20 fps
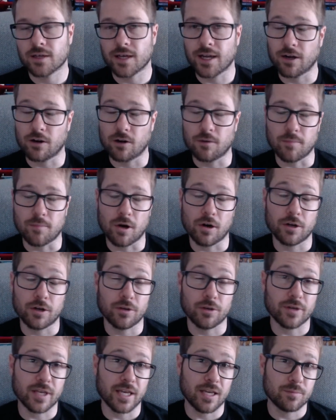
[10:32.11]
era
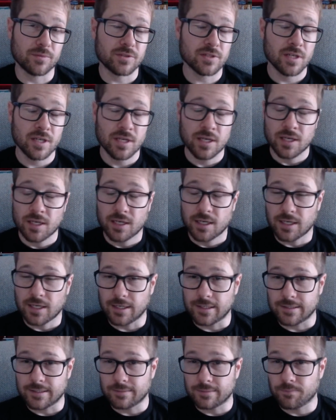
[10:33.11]
Mario games.
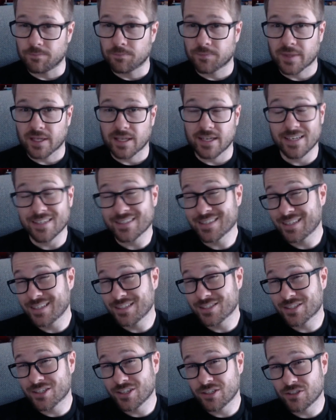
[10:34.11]
Is it
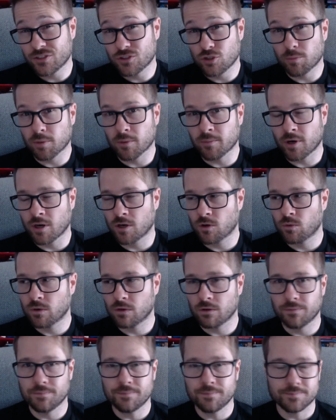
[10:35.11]
as good as Super Mario
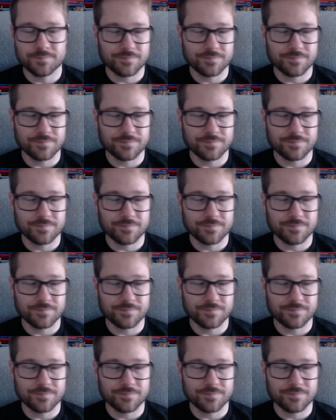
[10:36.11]
World?